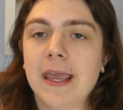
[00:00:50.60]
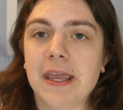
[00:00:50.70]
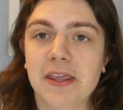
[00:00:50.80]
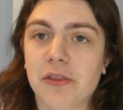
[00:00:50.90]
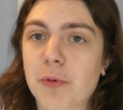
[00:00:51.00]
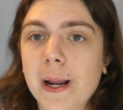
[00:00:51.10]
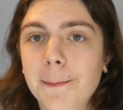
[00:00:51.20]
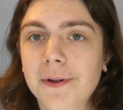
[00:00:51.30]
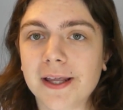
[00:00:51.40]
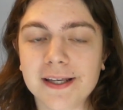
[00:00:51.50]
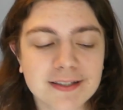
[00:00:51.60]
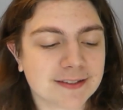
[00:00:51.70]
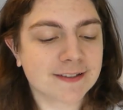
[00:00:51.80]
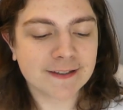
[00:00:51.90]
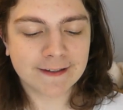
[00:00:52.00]
in the right
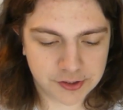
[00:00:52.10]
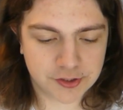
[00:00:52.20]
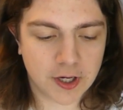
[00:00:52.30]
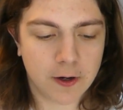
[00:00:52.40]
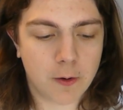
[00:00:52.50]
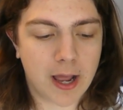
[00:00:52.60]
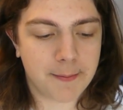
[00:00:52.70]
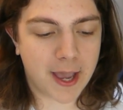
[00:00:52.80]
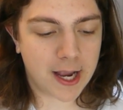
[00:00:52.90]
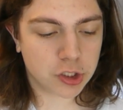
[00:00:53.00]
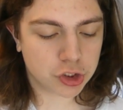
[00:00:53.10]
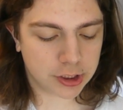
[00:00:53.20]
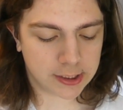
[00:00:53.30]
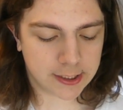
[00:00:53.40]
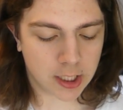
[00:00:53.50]
place. So I'm
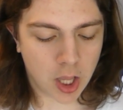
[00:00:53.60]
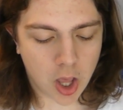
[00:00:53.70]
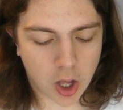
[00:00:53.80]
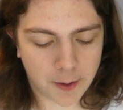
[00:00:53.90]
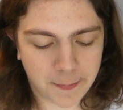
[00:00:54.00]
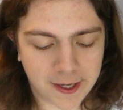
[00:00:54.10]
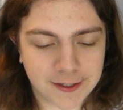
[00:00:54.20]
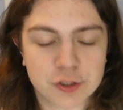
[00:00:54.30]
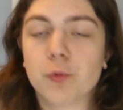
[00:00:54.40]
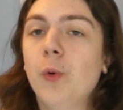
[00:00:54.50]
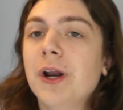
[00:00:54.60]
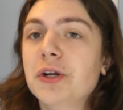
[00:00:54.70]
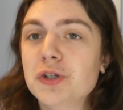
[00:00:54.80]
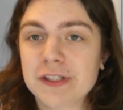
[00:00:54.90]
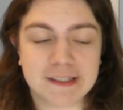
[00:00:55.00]
actually on page
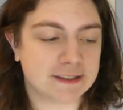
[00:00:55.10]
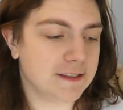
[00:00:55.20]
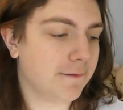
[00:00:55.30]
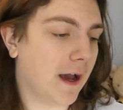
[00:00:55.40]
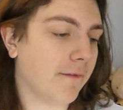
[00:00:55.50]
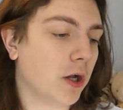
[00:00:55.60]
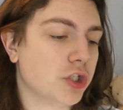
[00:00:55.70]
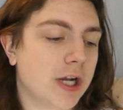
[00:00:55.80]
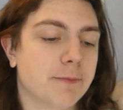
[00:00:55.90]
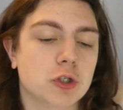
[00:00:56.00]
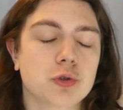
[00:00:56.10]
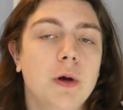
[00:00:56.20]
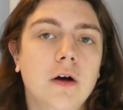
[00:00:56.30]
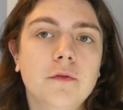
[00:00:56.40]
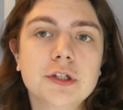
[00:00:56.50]
165 on chapter
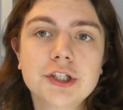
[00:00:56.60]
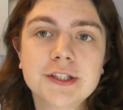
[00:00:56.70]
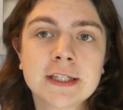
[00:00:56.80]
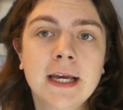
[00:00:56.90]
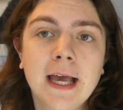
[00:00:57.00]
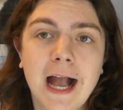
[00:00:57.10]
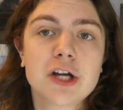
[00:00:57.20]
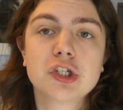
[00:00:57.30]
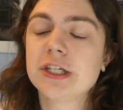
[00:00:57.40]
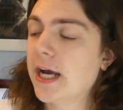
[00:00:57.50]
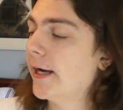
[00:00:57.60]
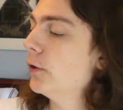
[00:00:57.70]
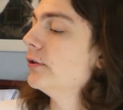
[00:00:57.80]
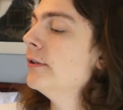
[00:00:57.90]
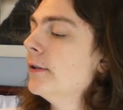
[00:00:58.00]
12, which is actually
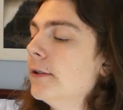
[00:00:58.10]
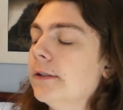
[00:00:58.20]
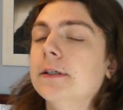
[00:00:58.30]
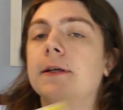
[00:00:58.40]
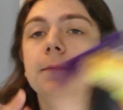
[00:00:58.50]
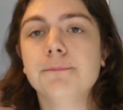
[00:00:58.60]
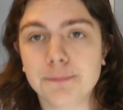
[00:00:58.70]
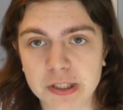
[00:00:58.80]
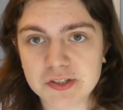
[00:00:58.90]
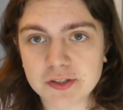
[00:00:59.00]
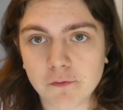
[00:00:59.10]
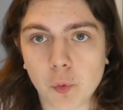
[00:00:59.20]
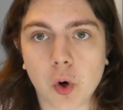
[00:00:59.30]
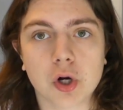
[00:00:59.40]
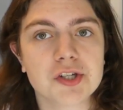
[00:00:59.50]
titled Beasts of
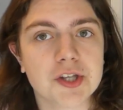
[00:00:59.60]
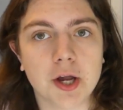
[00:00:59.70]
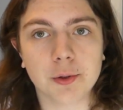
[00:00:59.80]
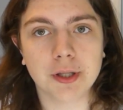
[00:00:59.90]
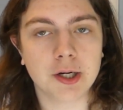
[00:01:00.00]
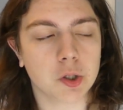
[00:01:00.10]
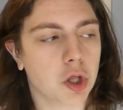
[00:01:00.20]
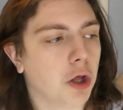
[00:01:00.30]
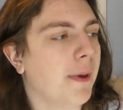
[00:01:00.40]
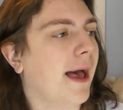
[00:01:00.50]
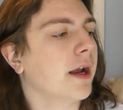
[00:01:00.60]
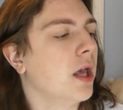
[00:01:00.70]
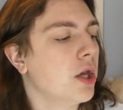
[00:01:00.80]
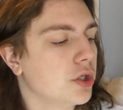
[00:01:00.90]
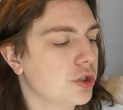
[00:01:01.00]
War, so little callback
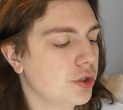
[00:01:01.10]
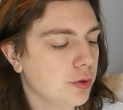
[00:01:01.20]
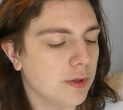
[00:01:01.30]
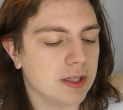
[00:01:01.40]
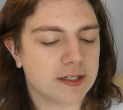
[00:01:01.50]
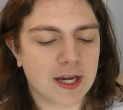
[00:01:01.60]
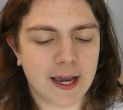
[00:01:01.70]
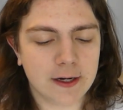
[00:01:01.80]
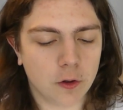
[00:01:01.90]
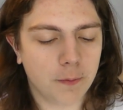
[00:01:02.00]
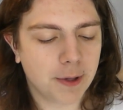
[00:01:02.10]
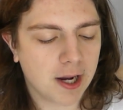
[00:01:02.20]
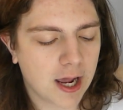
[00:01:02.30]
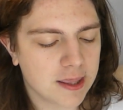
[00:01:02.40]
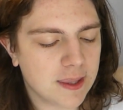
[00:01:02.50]
to the title,
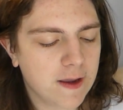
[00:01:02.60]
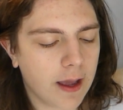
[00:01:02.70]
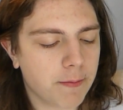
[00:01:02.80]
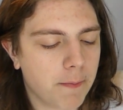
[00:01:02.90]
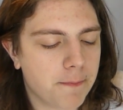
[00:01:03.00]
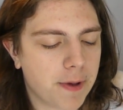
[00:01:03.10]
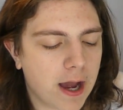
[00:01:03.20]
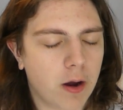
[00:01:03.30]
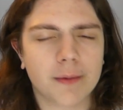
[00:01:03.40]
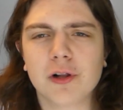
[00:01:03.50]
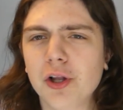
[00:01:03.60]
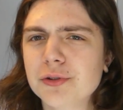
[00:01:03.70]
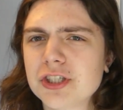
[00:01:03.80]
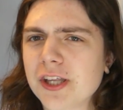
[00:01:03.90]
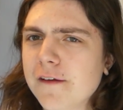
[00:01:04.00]
but I think I'm
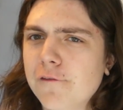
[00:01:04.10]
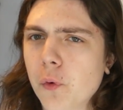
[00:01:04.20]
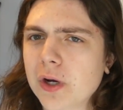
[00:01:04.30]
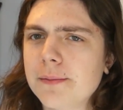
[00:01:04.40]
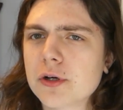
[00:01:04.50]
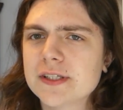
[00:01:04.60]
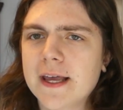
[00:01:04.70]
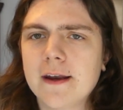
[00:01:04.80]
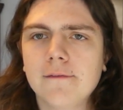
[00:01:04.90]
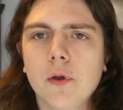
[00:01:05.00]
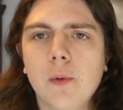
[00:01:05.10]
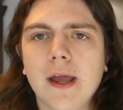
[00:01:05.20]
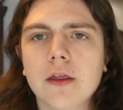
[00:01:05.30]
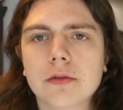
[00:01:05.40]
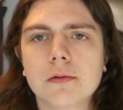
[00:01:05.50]
close to like 40% of the
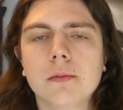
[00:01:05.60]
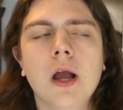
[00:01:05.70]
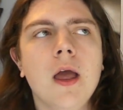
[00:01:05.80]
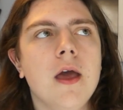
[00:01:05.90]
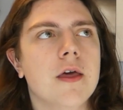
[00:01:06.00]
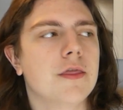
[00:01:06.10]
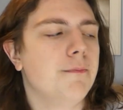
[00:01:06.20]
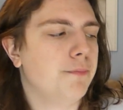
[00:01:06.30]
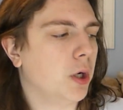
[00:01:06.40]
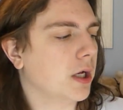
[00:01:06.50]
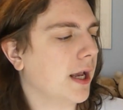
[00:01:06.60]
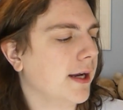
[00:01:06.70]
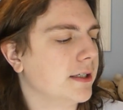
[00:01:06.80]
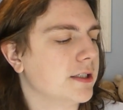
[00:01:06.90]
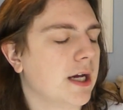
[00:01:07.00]
way through the book,
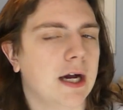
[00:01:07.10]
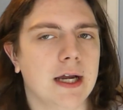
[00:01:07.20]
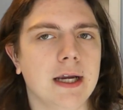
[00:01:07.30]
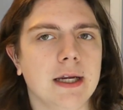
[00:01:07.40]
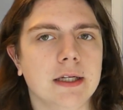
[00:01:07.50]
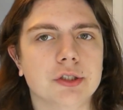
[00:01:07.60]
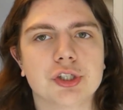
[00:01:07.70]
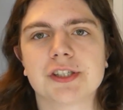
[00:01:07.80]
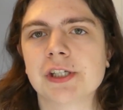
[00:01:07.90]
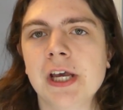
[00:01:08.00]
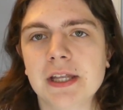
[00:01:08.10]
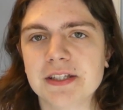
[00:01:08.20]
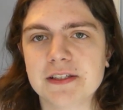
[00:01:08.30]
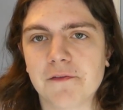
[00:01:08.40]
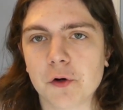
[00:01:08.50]
and this
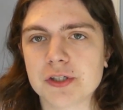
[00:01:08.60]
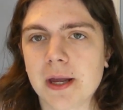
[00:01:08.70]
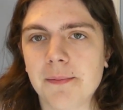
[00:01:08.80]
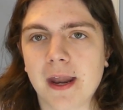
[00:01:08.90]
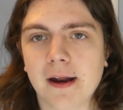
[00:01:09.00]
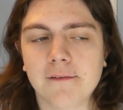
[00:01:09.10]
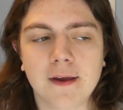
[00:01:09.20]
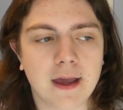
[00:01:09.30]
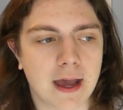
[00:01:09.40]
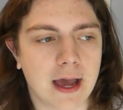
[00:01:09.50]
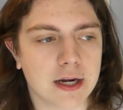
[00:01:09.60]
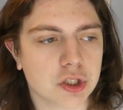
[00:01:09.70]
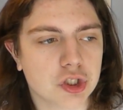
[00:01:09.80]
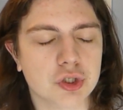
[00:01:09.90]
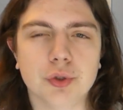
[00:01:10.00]
is the first time that I've had
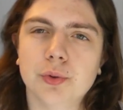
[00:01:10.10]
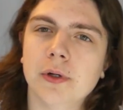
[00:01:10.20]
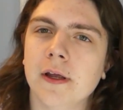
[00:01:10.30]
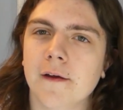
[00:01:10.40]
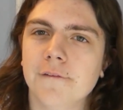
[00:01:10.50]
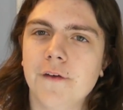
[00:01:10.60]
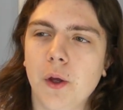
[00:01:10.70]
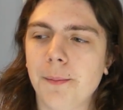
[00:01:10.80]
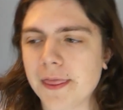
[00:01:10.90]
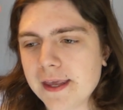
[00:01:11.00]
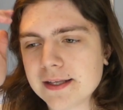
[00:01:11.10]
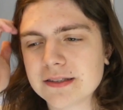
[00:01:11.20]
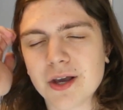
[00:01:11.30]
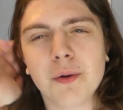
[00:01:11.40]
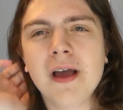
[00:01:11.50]
to film this,
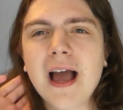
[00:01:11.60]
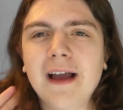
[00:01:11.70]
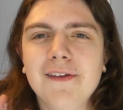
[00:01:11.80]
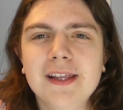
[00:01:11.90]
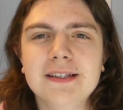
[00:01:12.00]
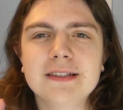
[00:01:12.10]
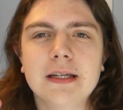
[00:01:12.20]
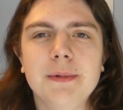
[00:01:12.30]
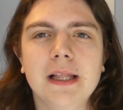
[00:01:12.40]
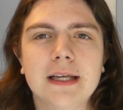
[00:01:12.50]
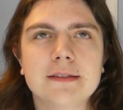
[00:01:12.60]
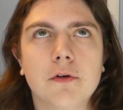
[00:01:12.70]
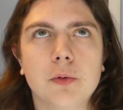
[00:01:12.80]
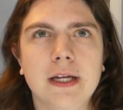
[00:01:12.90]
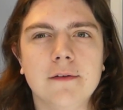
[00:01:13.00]
so I feel like this is going to be less of a
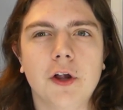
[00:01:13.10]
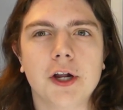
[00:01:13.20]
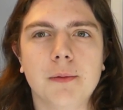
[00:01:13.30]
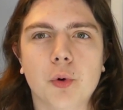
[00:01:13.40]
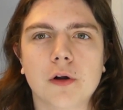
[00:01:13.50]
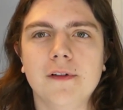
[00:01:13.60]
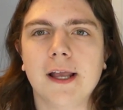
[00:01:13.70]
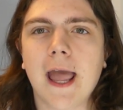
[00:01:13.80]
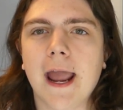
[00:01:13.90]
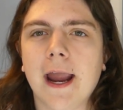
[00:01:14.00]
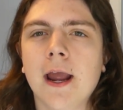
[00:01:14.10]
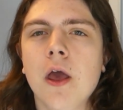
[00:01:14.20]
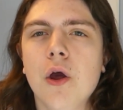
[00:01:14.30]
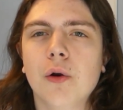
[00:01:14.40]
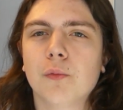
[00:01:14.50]
reading vlog and more of like a
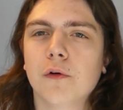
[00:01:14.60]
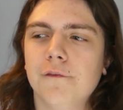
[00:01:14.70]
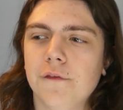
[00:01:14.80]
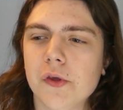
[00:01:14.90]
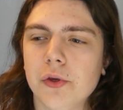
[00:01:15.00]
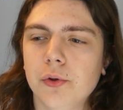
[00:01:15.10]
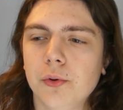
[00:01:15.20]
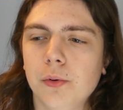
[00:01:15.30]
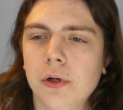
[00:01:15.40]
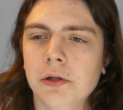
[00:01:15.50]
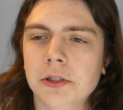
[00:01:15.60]
review